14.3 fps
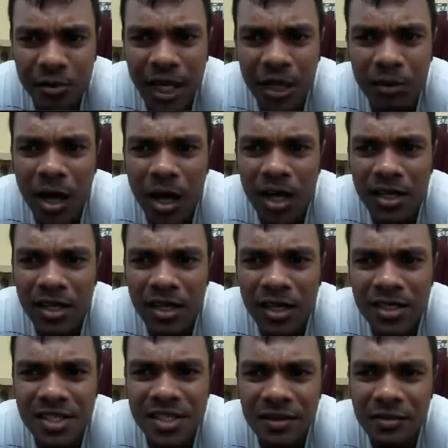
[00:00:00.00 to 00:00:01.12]
really don't like
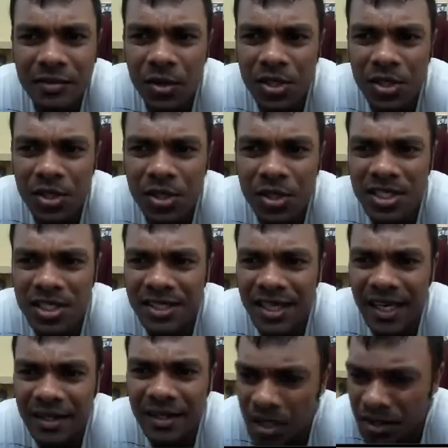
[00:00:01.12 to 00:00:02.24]
it.
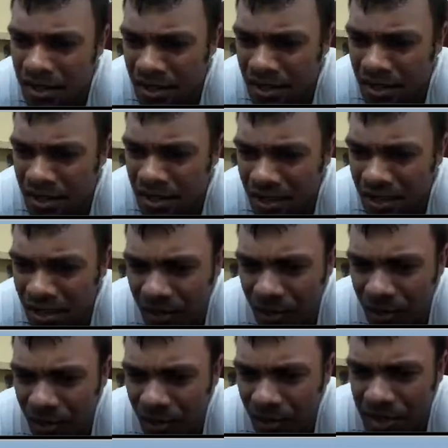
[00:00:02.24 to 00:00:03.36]
Um,
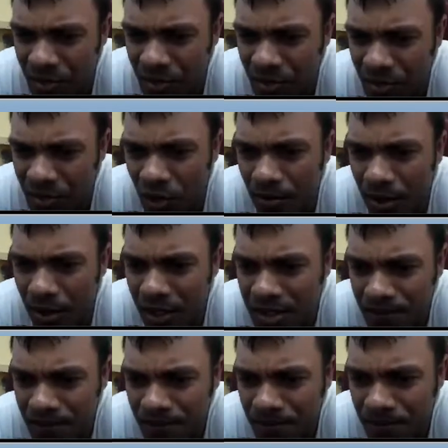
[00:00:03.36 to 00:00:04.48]
and for some reason, it
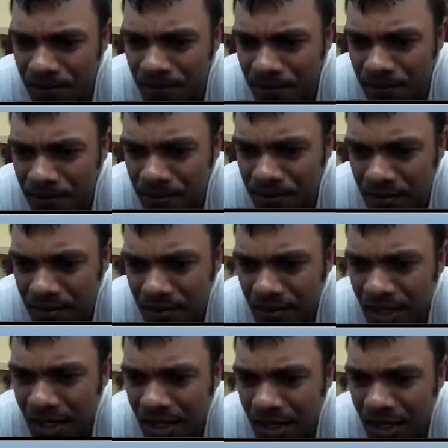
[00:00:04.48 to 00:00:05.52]
feels more open to me.